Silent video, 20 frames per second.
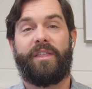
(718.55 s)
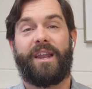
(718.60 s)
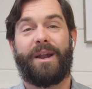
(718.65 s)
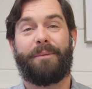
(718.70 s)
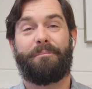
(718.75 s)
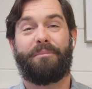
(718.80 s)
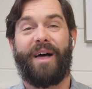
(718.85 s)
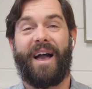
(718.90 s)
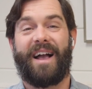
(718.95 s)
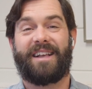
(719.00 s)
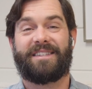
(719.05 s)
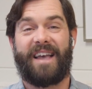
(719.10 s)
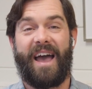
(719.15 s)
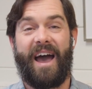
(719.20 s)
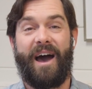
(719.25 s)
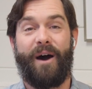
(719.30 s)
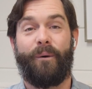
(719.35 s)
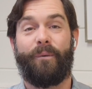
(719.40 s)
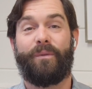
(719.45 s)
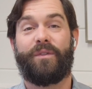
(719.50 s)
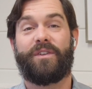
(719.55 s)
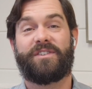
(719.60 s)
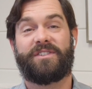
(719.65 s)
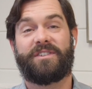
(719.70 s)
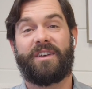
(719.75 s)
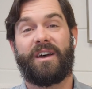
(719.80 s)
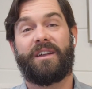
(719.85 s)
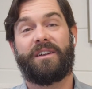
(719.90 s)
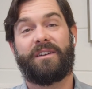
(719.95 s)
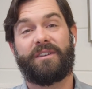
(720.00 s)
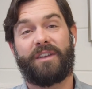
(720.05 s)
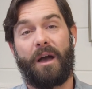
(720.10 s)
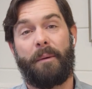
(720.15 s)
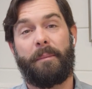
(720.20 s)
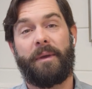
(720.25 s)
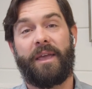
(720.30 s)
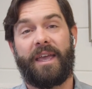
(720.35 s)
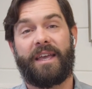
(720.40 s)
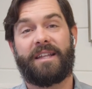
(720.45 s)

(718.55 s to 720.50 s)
that it blacks out the sun coming